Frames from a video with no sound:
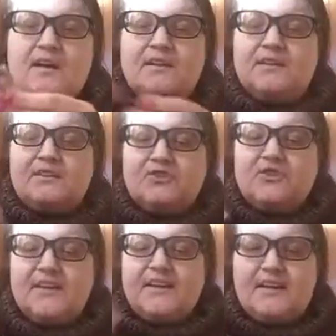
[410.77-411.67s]
And
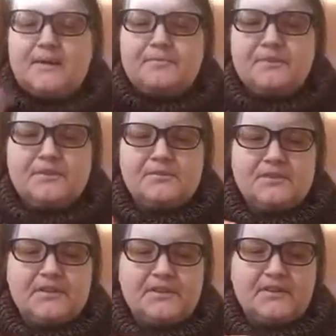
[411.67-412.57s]
shake it up really,
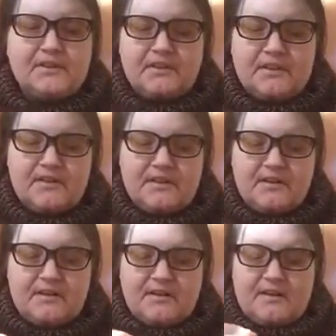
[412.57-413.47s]
really good.
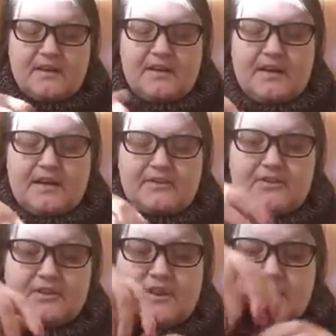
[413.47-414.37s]
And
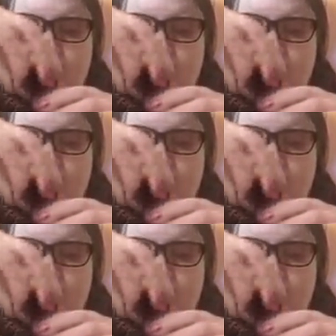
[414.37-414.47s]
you're going to